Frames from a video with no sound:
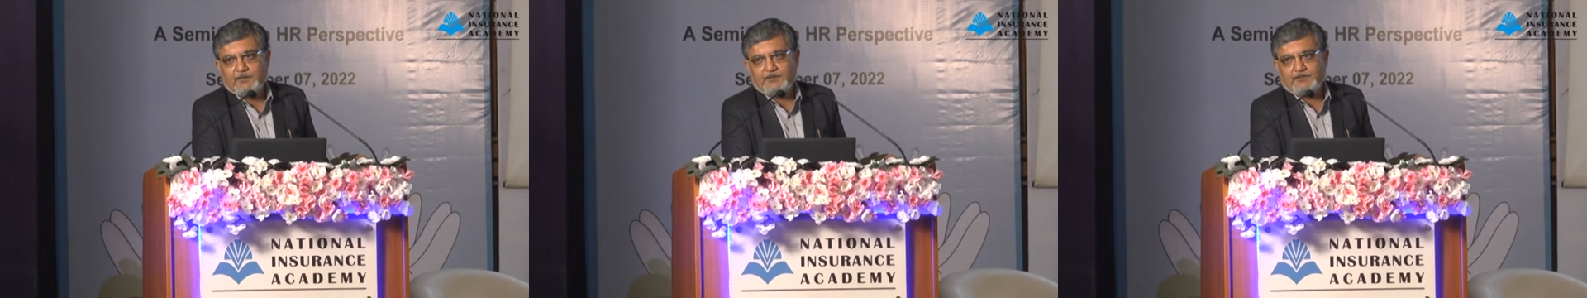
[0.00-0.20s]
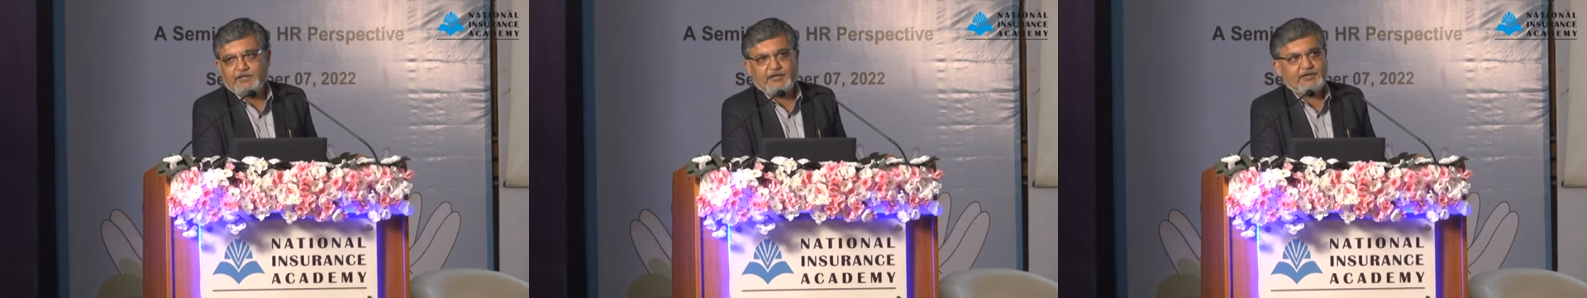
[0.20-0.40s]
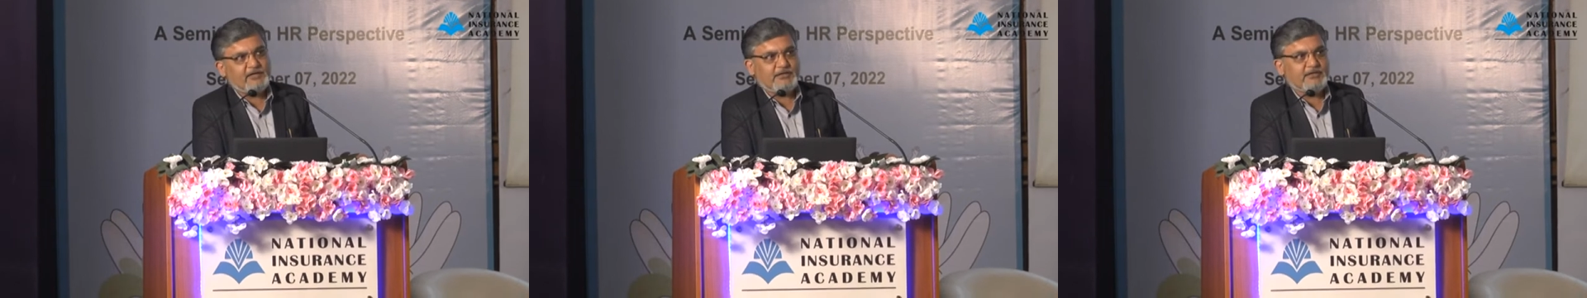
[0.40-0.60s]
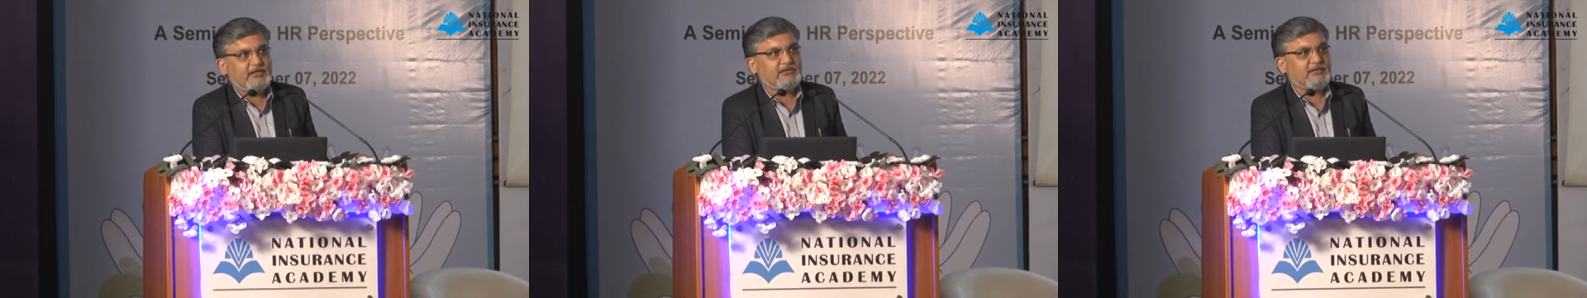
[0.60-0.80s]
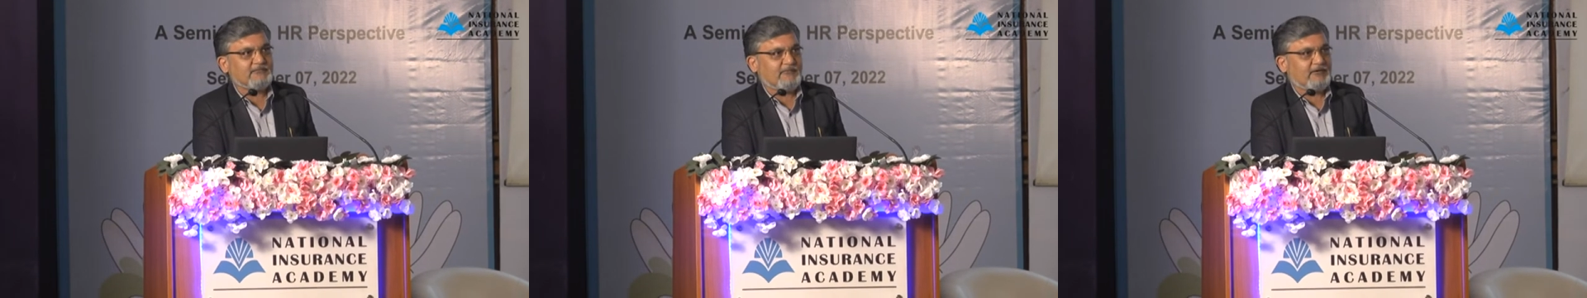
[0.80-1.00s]
They have really
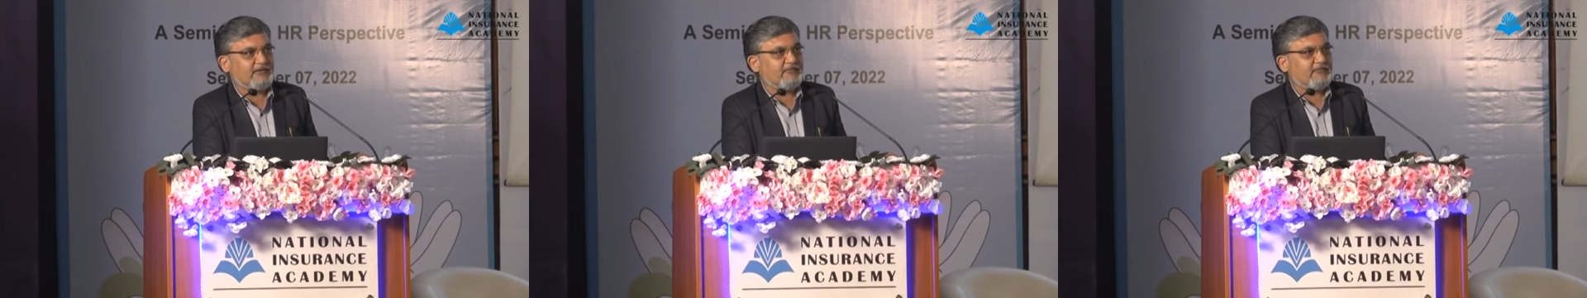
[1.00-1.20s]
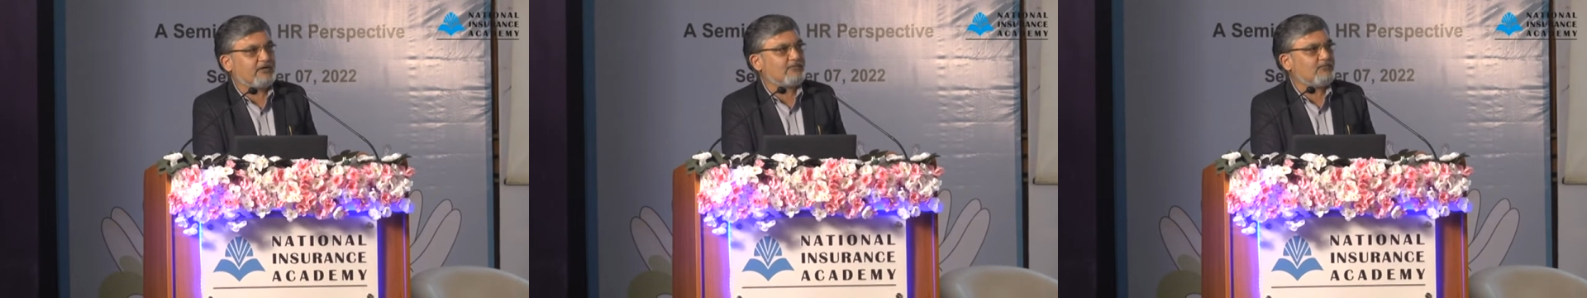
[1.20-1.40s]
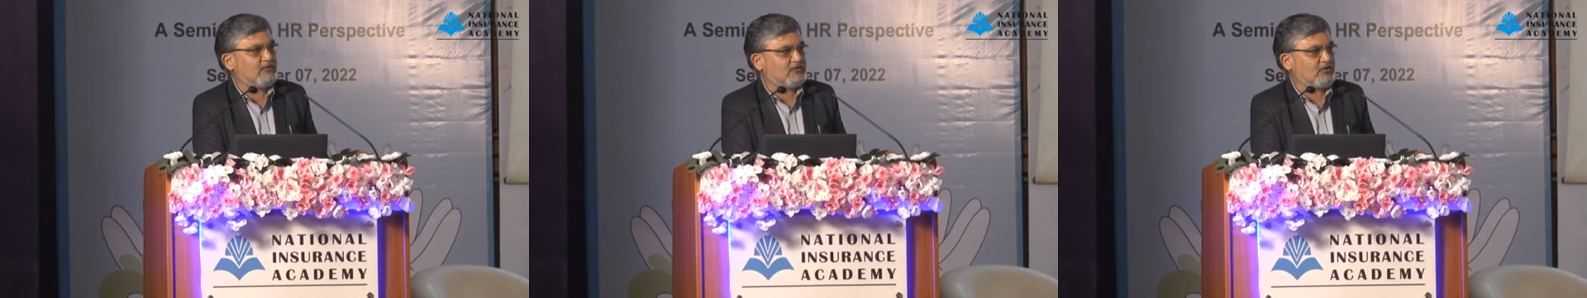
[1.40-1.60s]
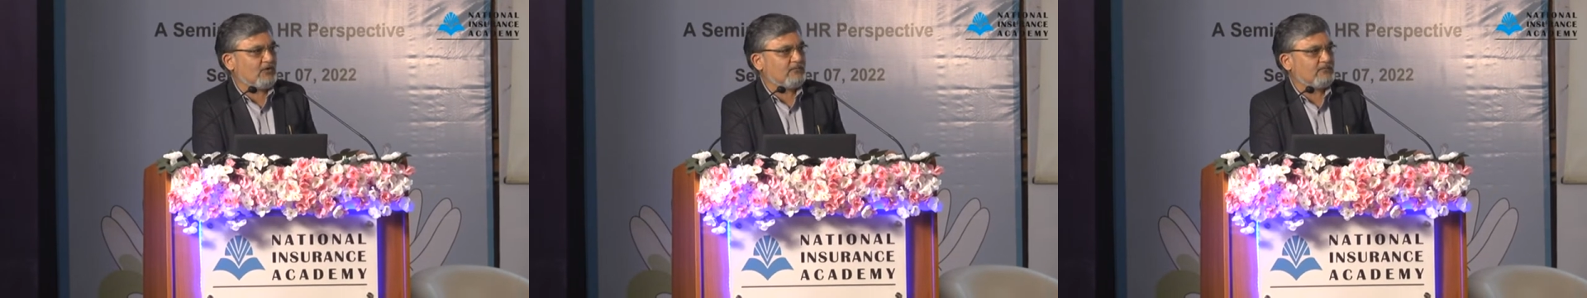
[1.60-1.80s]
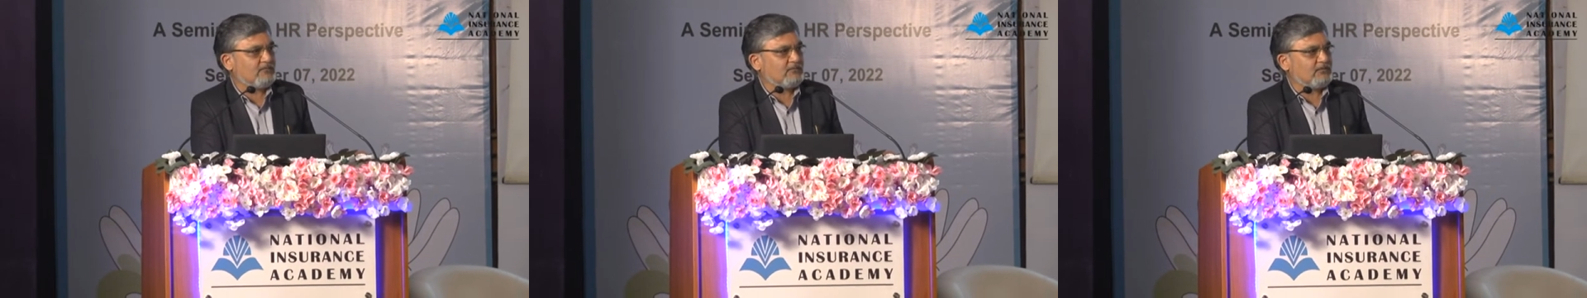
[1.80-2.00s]
done a wonderful
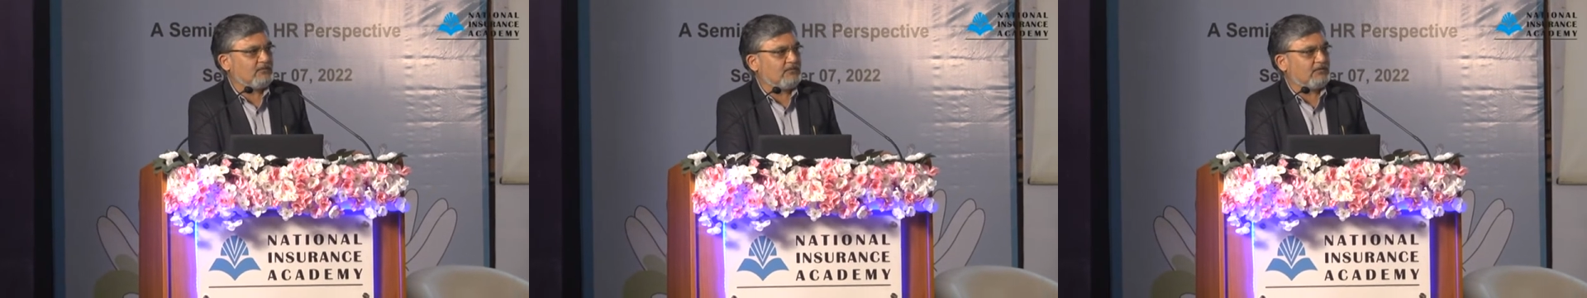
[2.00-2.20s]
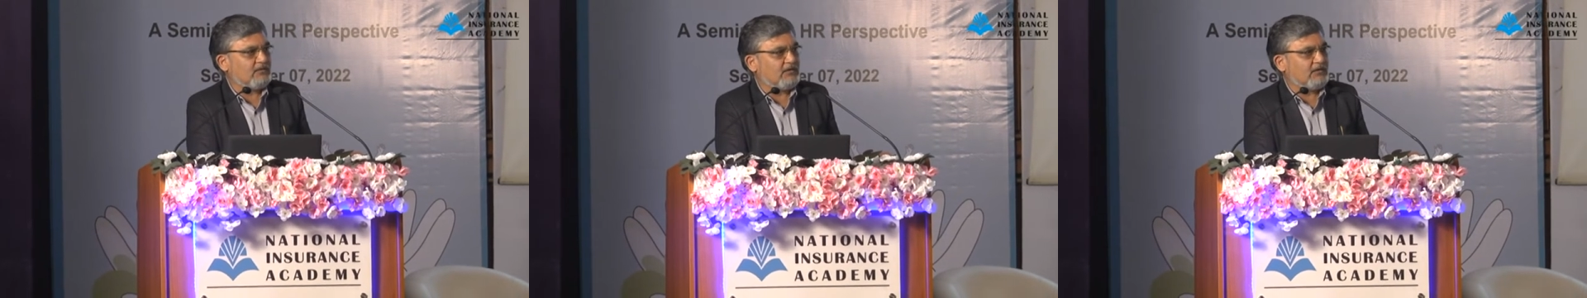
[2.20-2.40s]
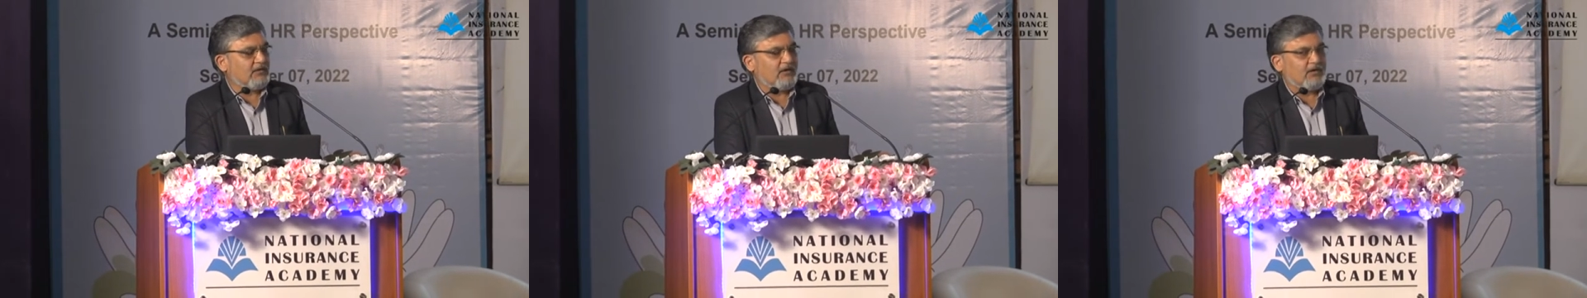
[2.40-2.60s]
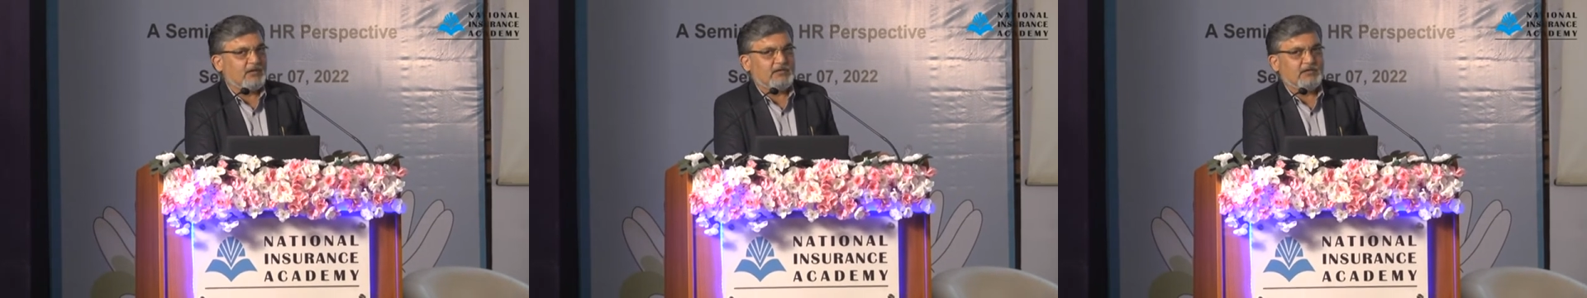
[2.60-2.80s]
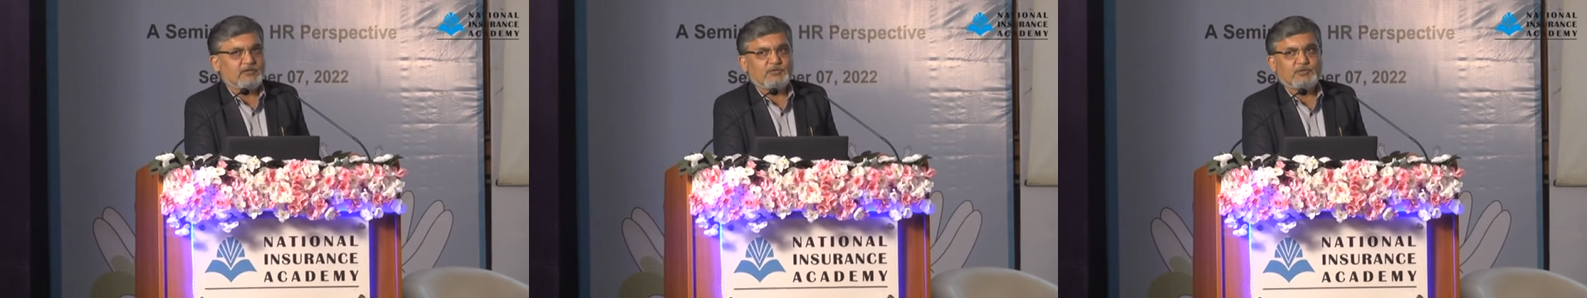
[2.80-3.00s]
job.
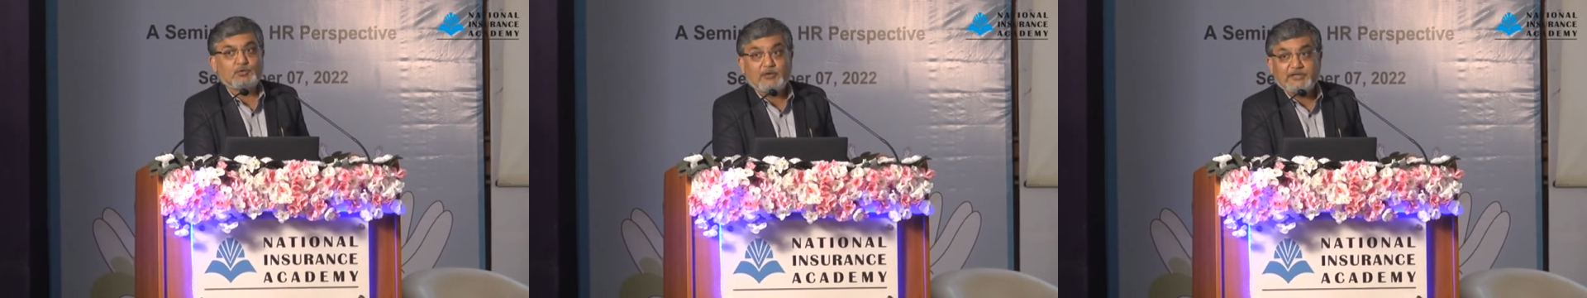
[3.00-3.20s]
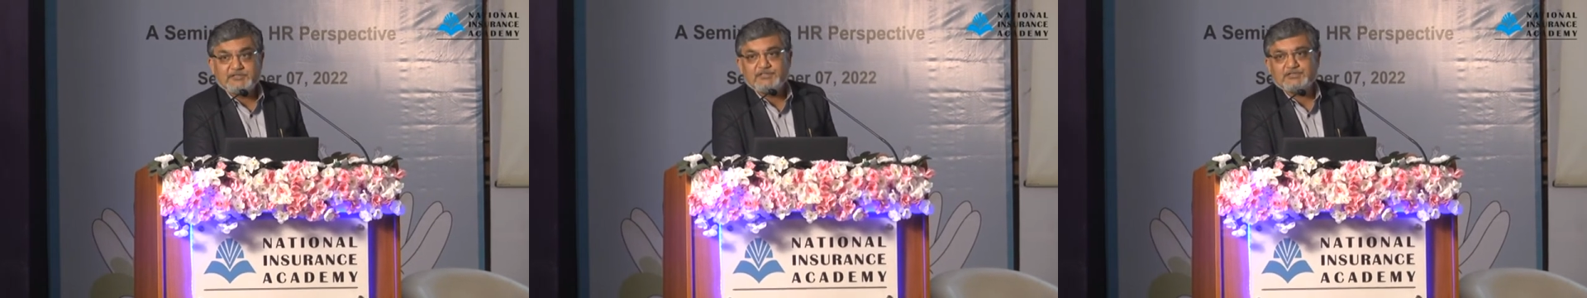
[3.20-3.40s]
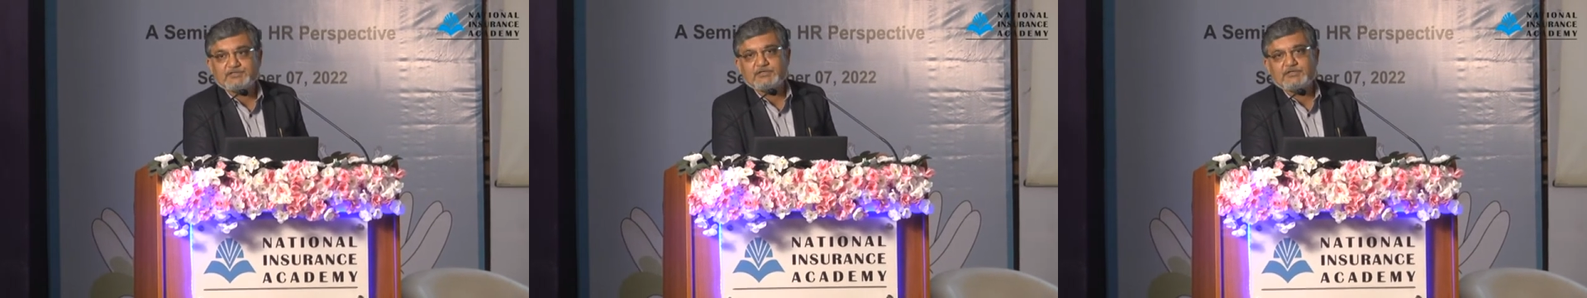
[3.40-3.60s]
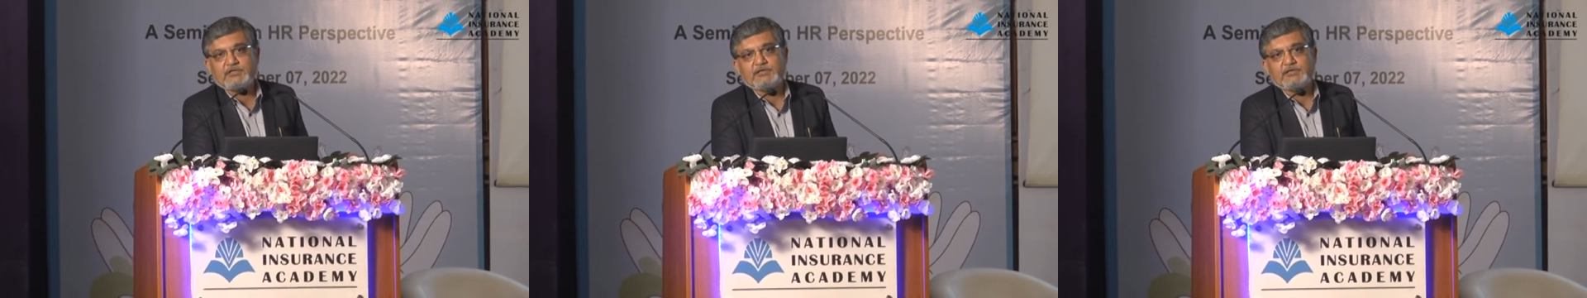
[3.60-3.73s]
Today, this